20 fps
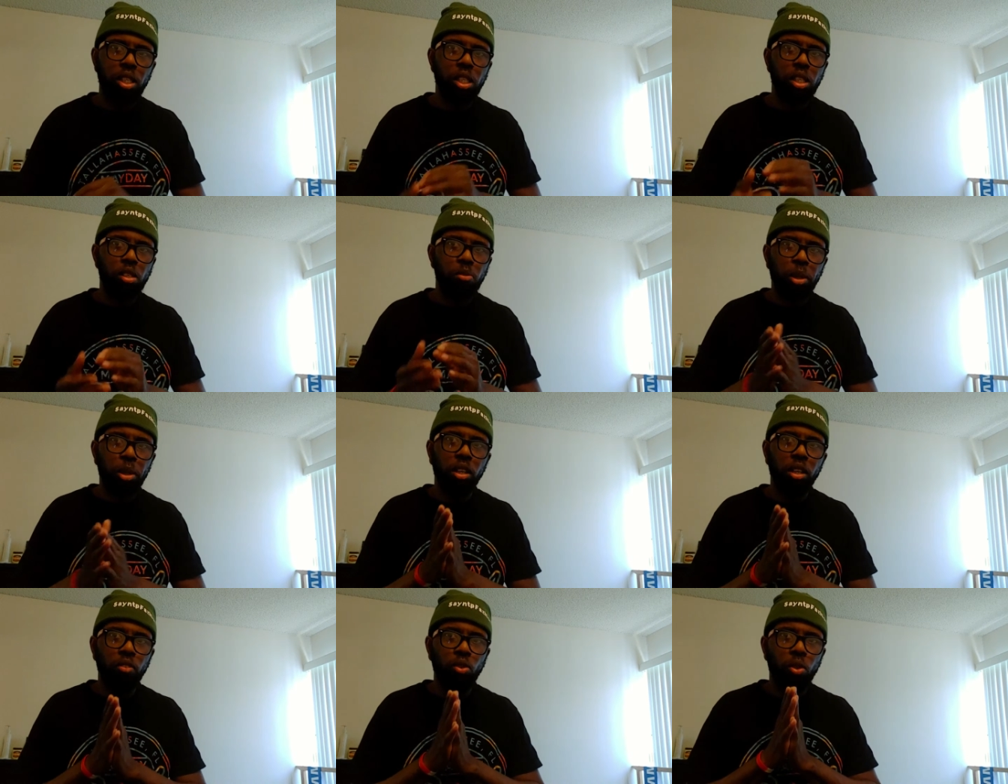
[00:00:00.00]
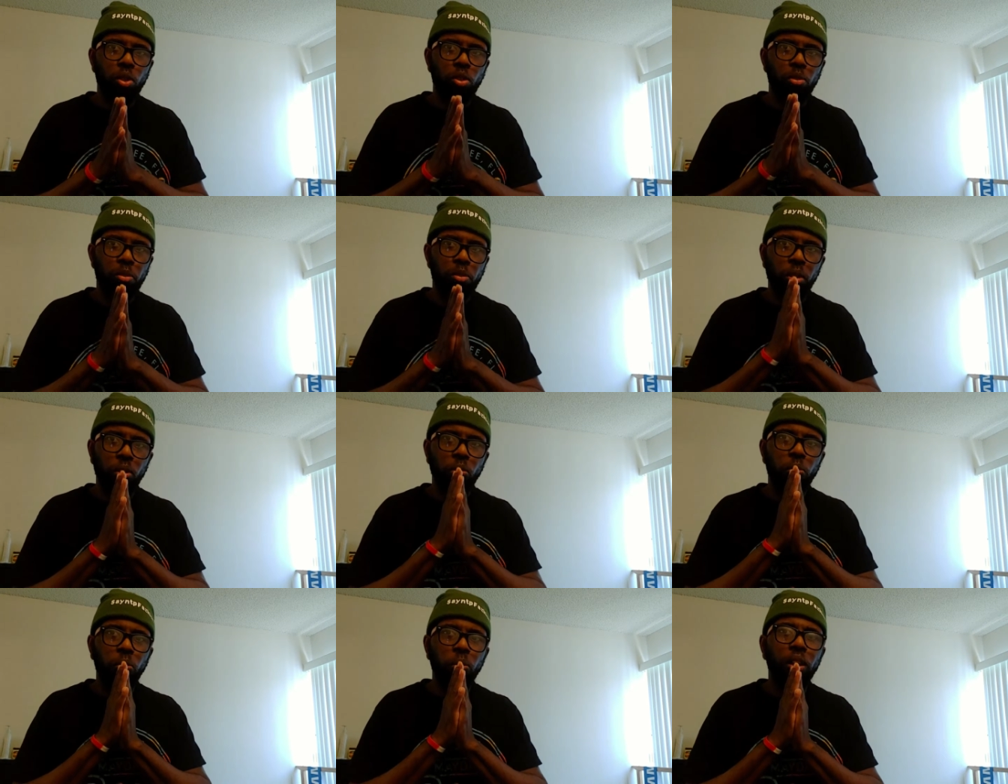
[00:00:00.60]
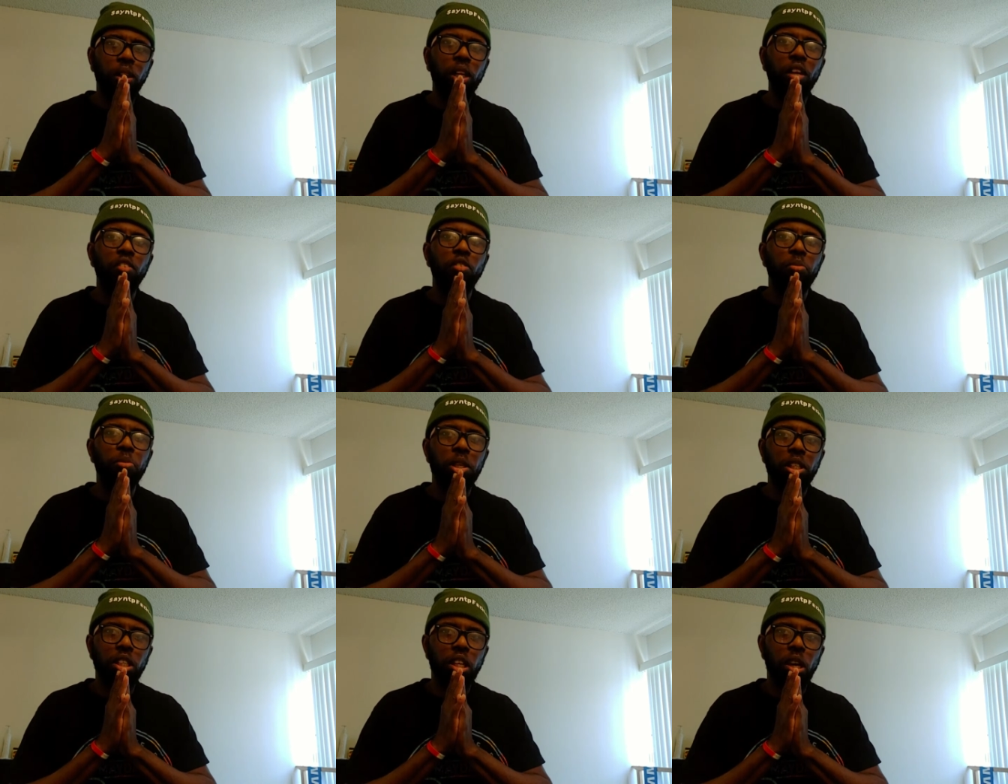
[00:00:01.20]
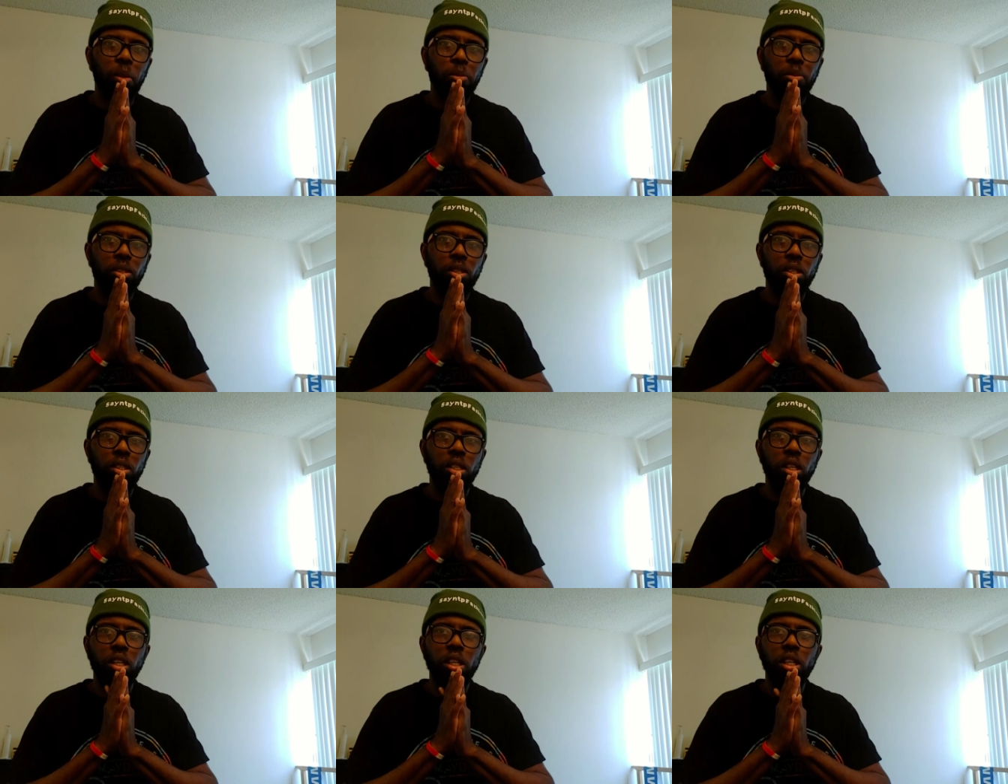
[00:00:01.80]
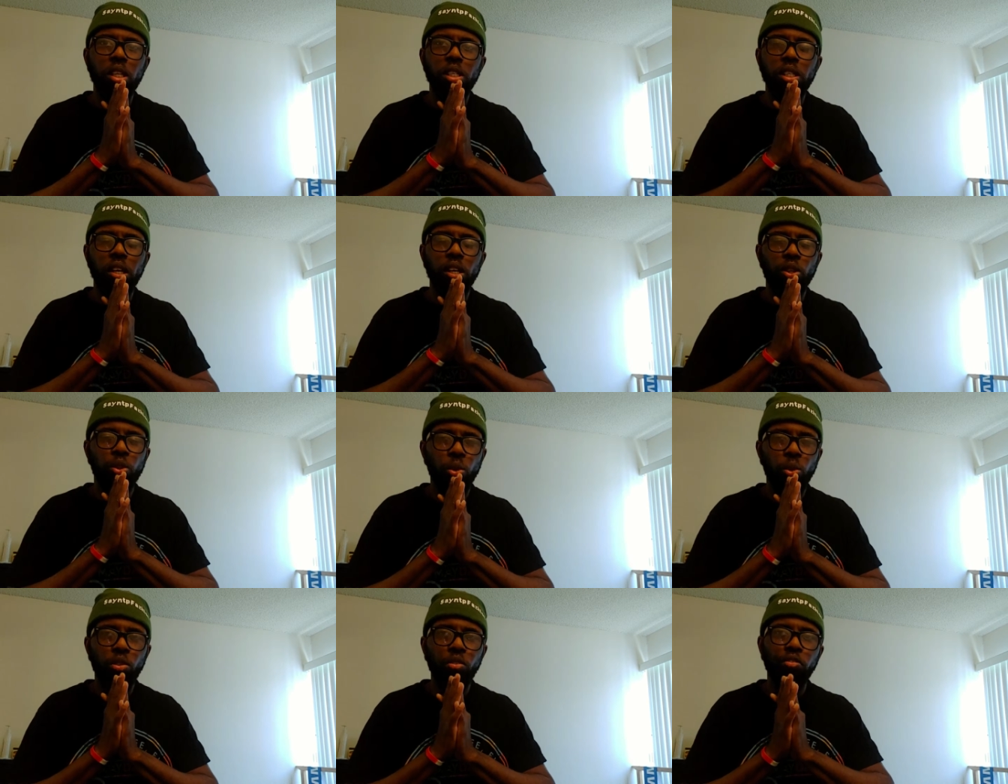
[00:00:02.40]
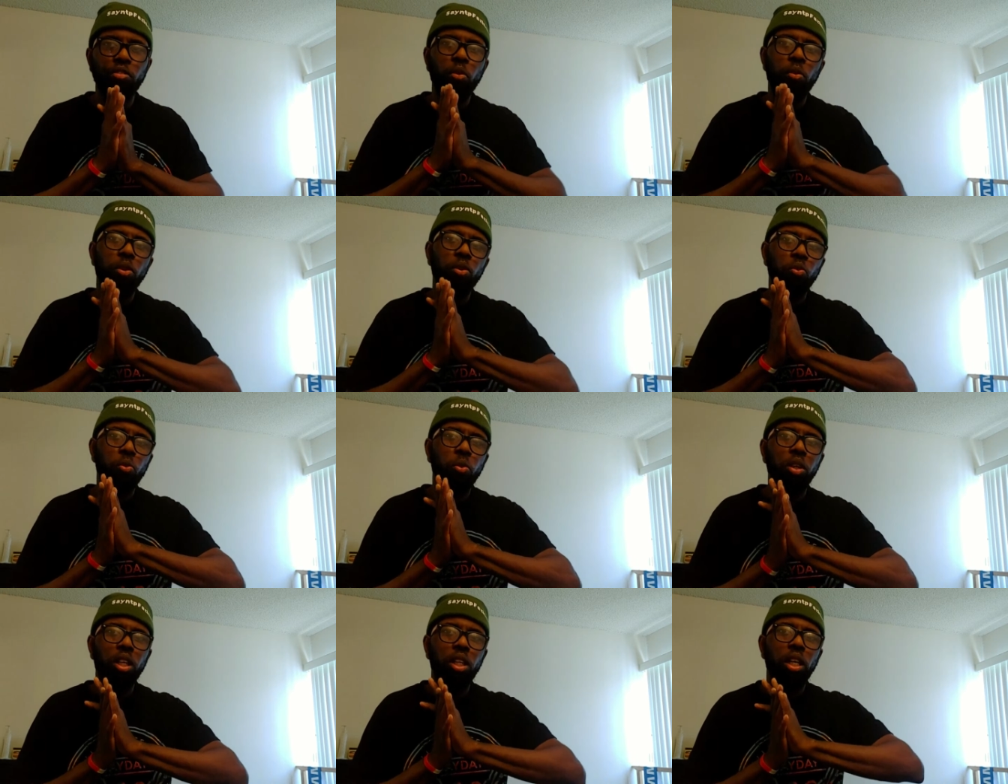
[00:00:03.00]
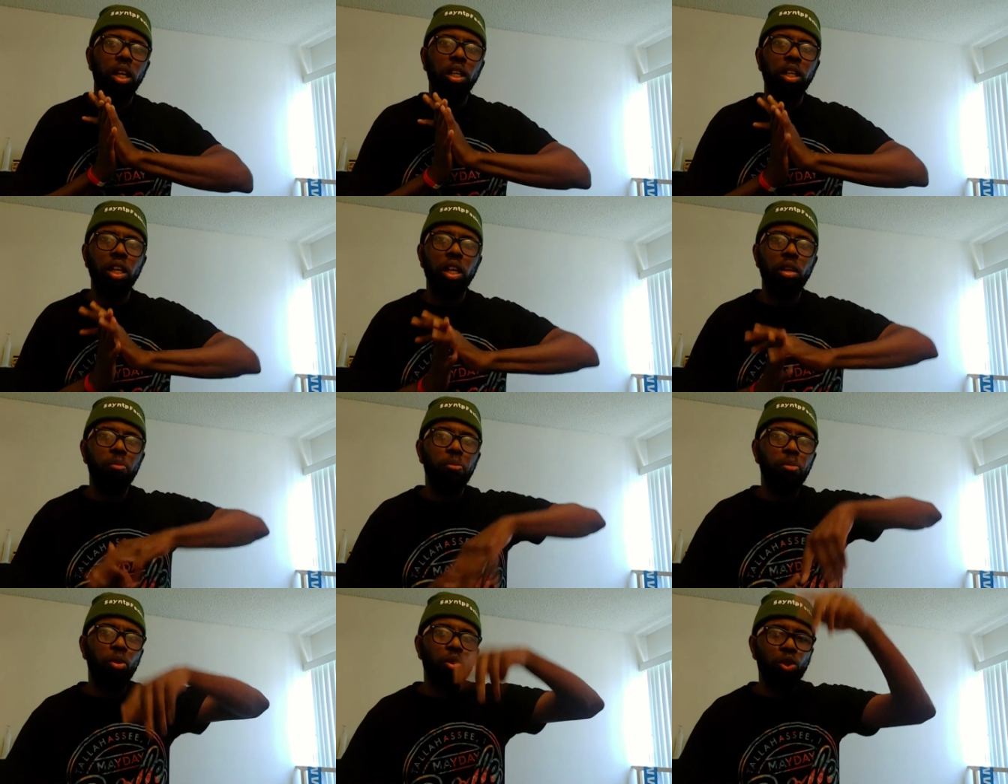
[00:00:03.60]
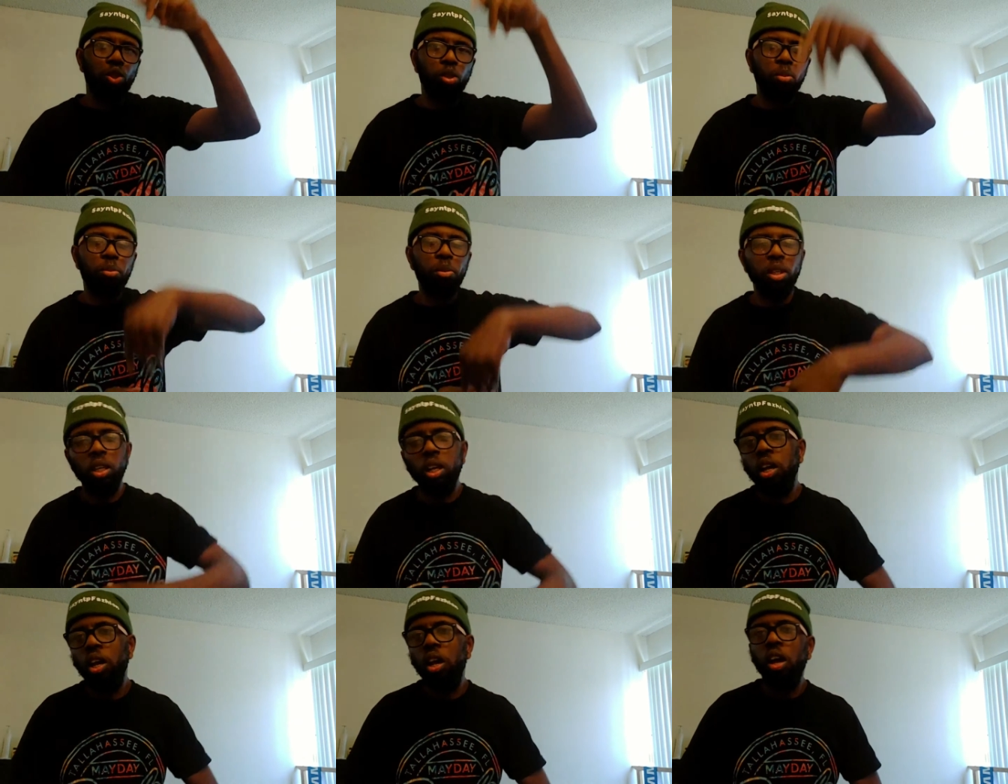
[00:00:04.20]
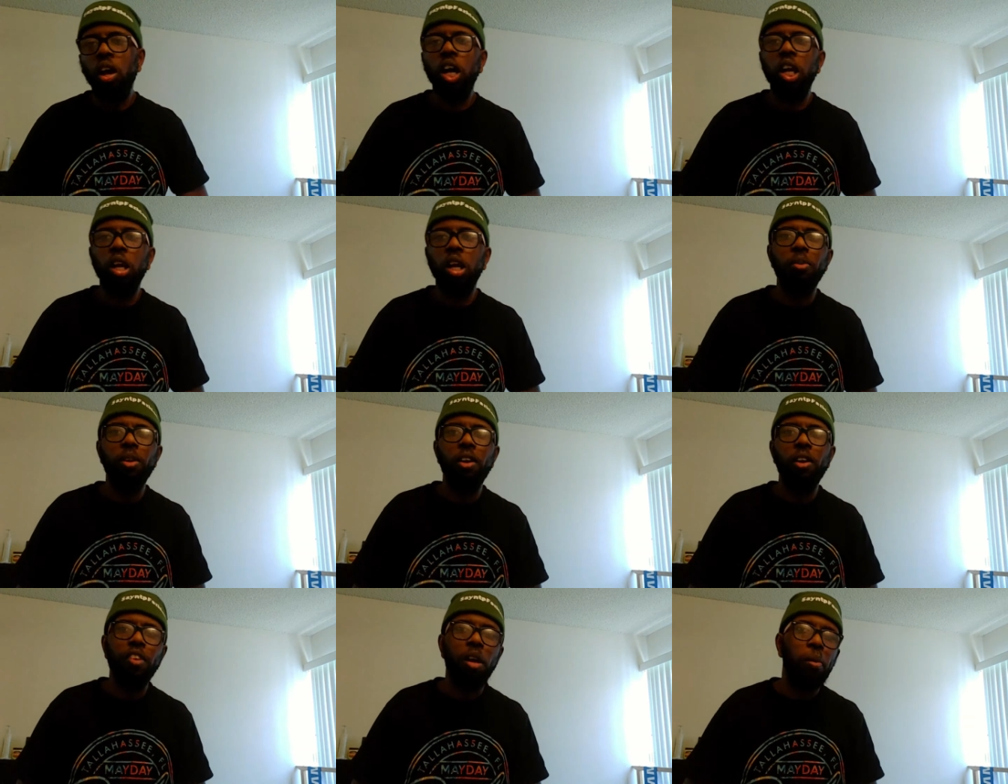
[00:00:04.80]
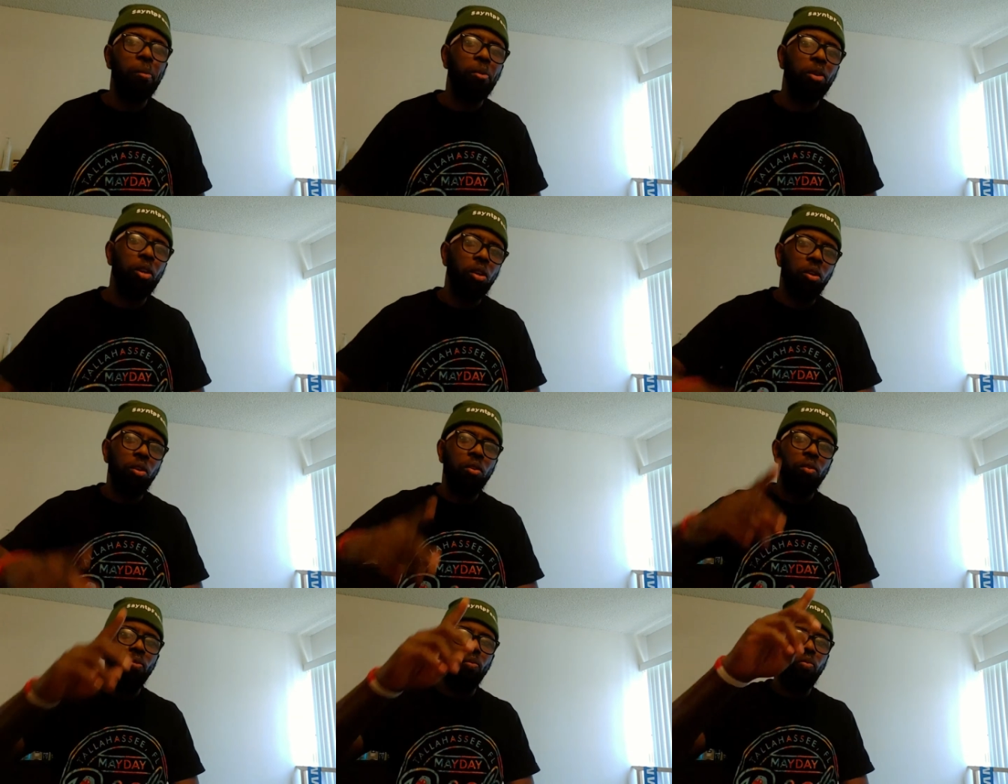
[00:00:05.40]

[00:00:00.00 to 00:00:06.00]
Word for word: Speaking of Jordans, the Kruger eleven mid tops, tax thirteen for one twenty-eight ninety-nine plus shipping. All I've left down below.